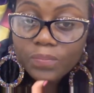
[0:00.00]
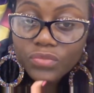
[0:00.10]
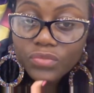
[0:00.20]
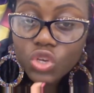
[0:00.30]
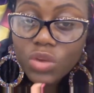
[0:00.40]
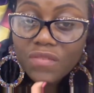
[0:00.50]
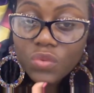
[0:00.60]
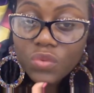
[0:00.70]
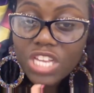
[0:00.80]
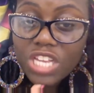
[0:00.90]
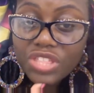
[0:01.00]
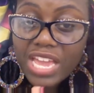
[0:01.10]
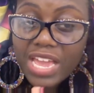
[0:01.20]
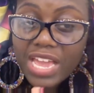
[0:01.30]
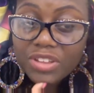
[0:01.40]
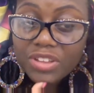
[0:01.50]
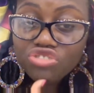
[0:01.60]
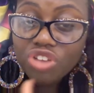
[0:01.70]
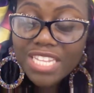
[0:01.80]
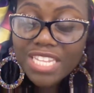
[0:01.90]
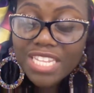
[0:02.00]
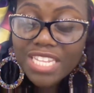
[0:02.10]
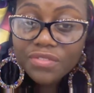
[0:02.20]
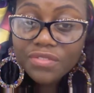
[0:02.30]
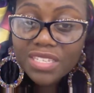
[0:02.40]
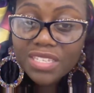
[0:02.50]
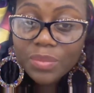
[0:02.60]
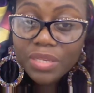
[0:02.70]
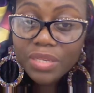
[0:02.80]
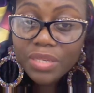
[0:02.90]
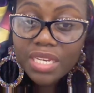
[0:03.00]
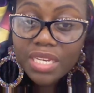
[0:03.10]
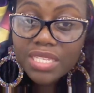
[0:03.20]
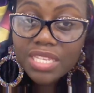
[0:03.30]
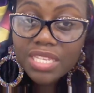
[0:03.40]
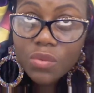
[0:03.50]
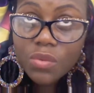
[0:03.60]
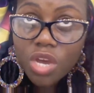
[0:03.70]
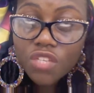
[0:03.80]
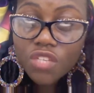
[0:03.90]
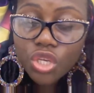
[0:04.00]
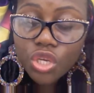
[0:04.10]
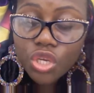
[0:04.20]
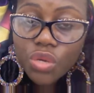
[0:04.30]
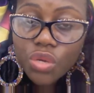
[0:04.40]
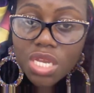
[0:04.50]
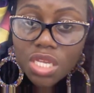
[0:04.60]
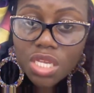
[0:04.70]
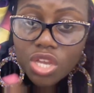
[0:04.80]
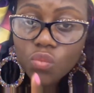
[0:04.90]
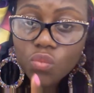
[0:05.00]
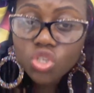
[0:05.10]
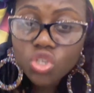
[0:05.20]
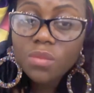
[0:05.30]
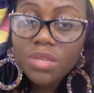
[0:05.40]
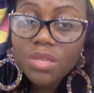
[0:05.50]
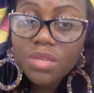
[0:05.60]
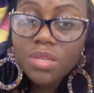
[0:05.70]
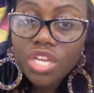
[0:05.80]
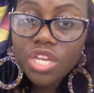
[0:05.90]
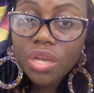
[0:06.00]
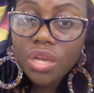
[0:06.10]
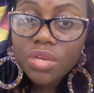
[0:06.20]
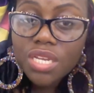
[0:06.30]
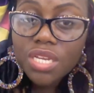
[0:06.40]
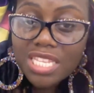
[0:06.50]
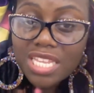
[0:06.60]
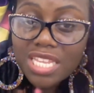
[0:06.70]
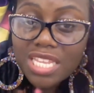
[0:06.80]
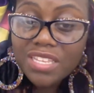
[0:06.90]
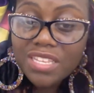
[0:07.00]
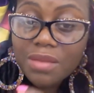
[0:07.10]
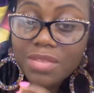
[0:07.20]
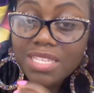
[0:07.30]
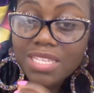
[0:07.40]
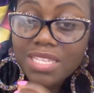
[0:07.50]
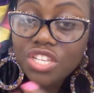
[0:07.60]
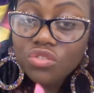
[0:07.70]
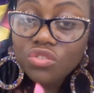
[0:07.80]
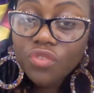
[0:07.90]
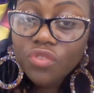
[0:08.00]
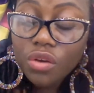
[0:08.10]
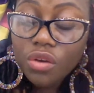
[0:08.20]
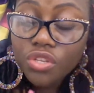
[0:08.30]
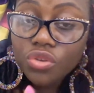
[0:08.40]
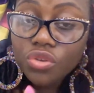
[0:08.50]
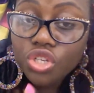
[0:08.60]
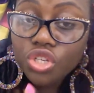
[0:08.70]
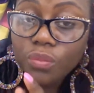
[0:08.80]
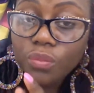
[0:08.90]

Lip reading: do whatever works for them. Try different things in the beginning and see what works for you. Don't watch someone's video. And I think sometimes that's the danger of the YouTube.